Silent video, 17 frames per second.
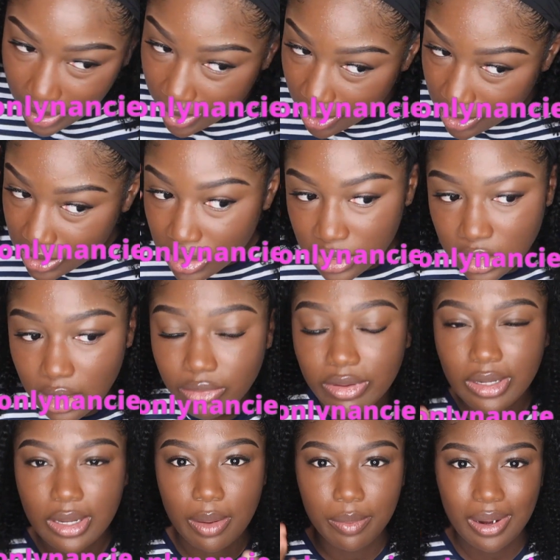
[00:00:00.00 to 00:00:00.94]
hairs and stuff
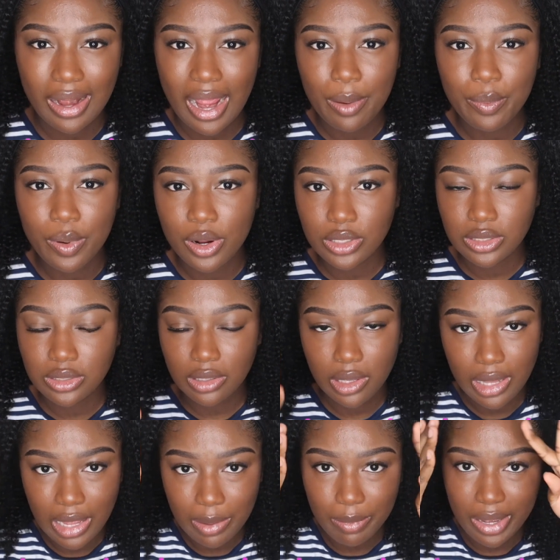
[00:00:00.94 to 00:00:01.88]
like that, but I
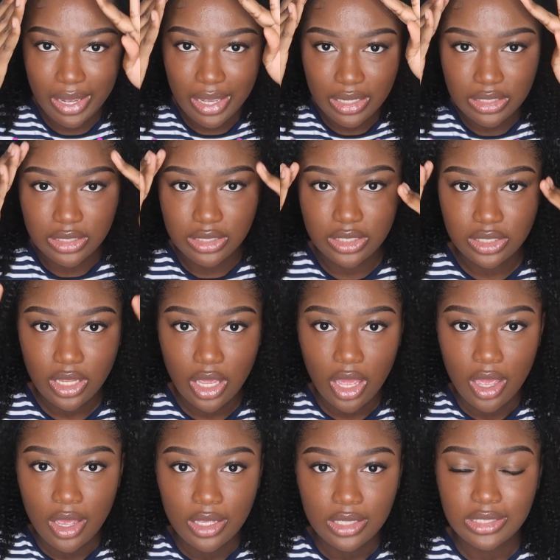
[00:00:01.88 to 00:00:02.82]
personally like my edges
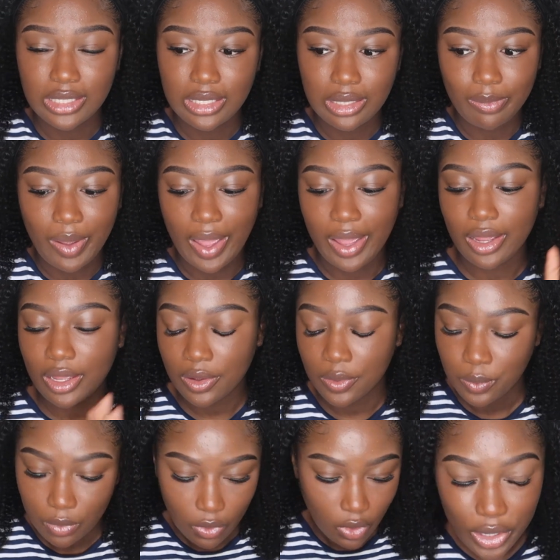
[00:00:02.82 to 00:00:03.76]
to the back.
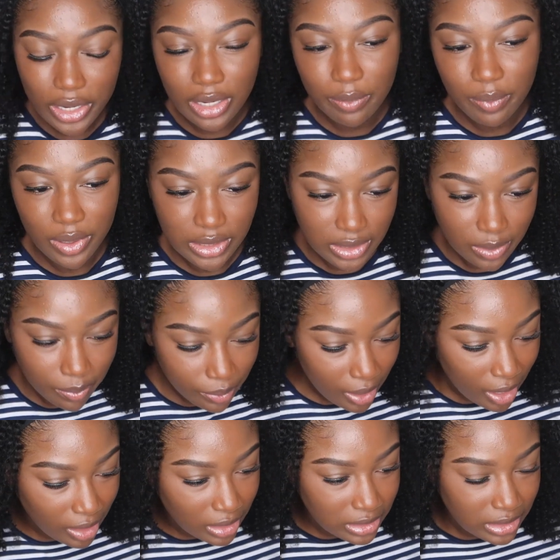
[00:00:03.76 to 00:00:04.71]
We're gonna put some
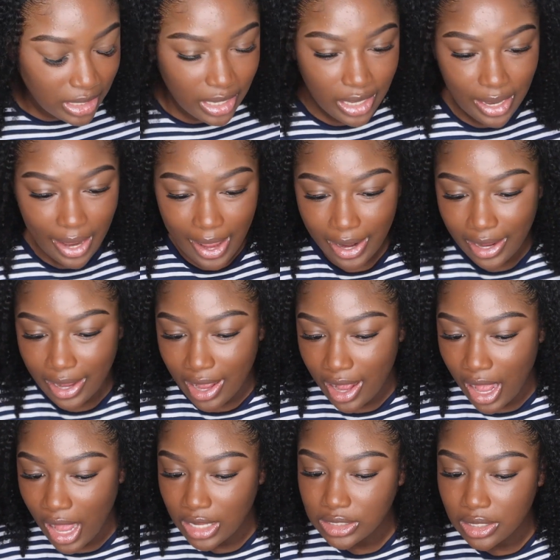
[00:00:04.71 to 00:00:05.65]
products in. I
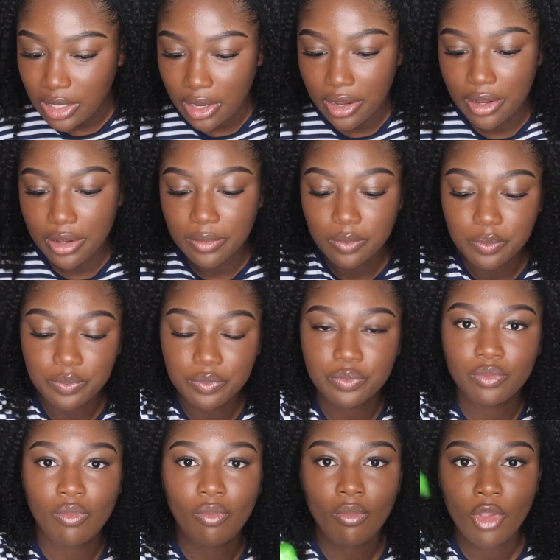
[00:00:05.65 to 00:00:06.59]
got some
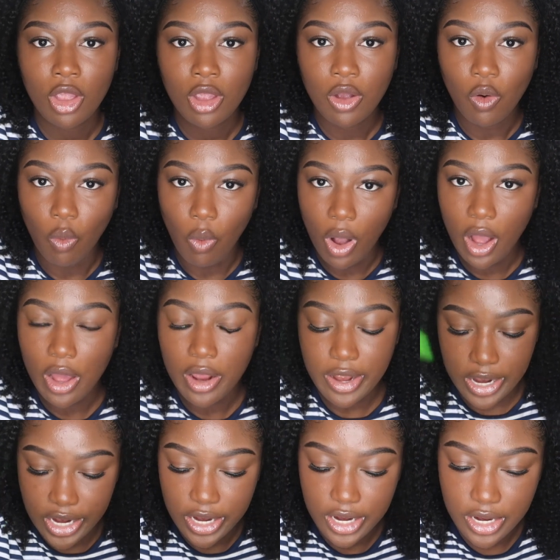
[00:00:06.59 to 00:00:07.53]

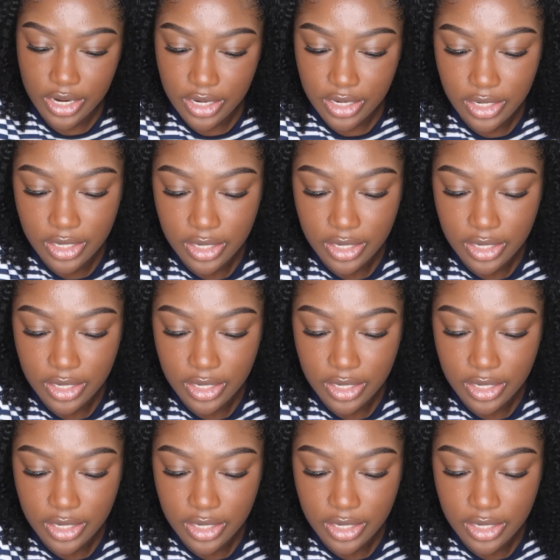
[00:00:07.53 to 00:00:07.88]
water,